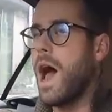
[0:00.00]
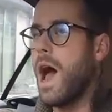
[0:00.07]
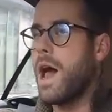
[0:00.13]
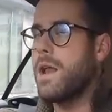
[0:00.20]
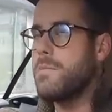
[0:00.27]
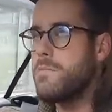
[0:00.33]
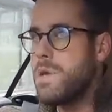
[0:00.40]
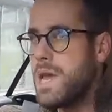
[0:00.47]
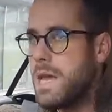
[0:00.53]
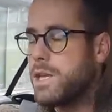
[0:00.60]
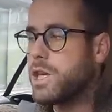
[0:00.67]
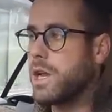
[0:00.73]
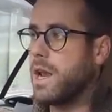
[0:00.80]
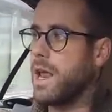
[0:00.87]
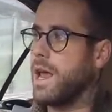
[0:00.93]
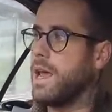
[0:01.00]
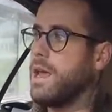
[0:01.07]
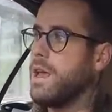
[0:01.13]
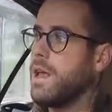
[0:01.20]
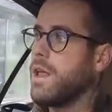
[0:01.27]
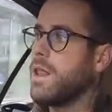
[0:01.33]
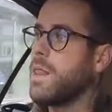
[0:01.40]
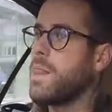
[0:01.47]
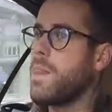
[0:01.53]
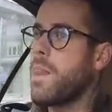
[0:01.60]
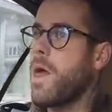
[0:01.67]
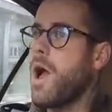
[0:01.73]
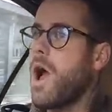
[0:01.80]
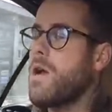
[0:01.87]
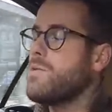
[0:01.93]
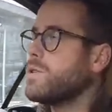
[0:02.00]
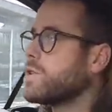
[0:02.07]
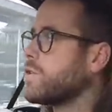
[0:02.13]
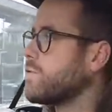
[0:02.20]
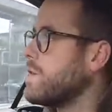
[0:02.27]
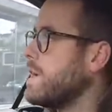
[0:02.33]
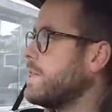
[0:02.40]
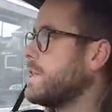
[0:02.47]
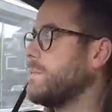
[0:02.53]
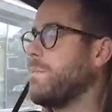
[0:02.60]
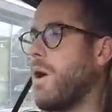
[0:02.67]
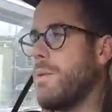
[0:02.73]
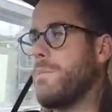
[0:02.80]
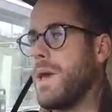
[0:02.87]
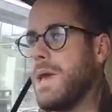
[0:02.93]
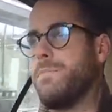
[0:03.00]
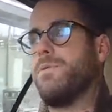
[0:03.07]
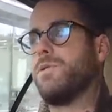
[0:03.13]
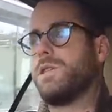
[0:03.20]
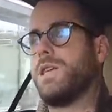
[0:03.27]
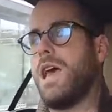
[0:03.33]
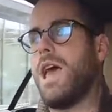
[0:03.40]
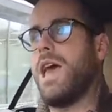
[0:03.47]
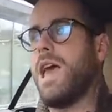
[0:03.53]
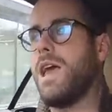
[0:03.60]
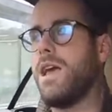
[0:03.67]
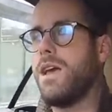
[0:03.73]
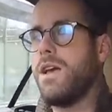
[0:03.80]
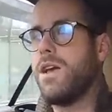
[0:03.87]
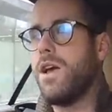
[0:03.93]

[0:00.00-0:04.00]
And immediately I was greeted by people saying,